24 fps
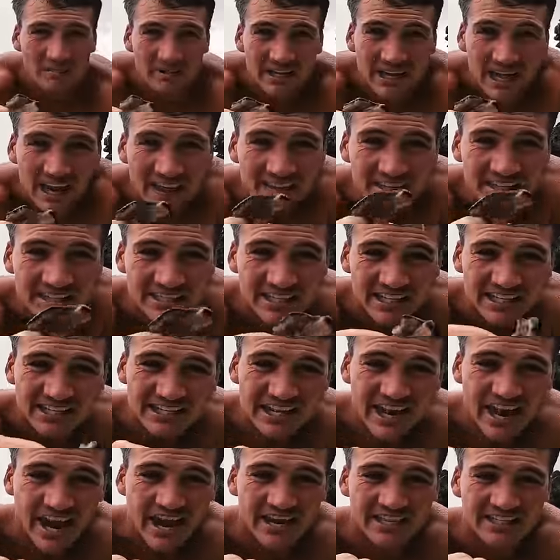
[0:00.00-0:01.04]
to get this thing
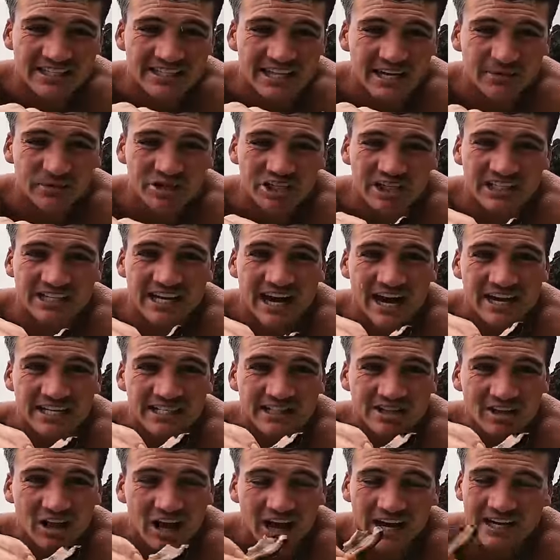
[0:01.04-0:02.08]
down and see what she
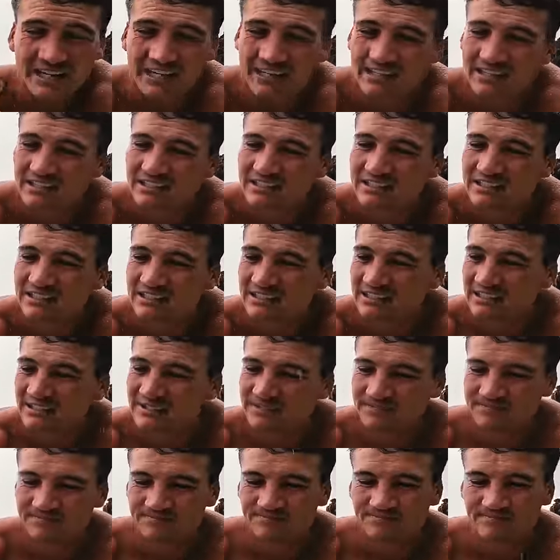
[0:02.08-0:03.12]
tastes like.
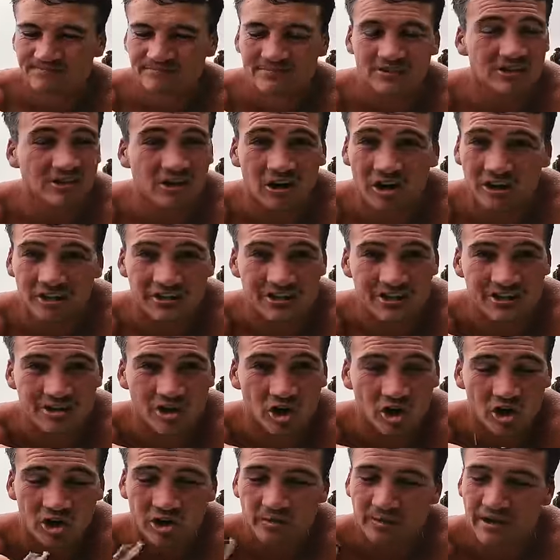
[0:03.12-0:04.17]
Oh, this is
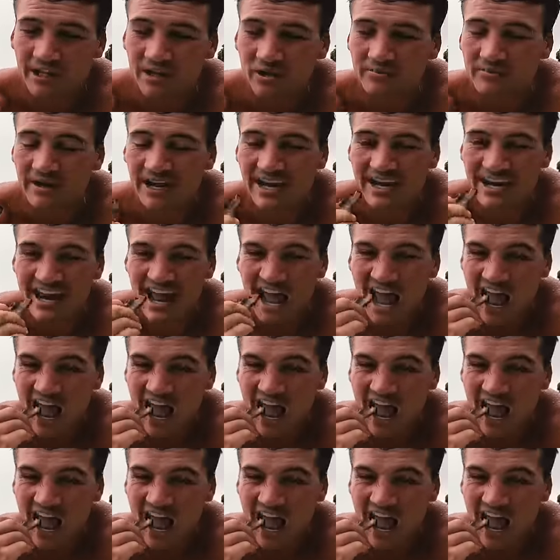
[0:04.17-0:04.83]
not gonna be good, man.